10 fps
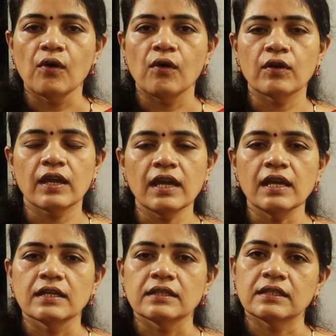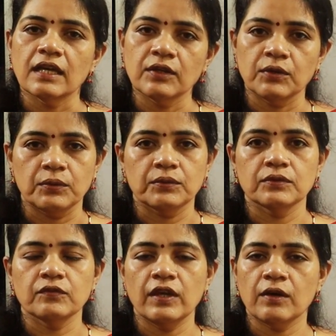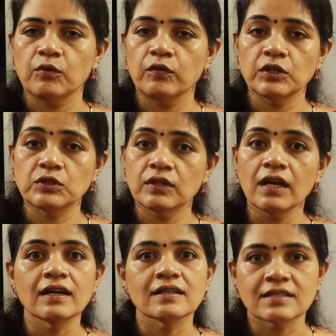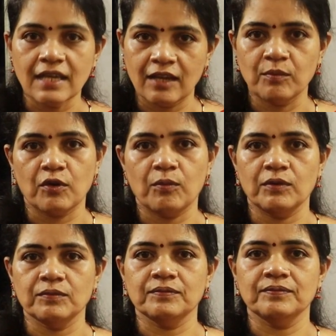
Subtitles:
Okay, thank you. We are moving to the second problem.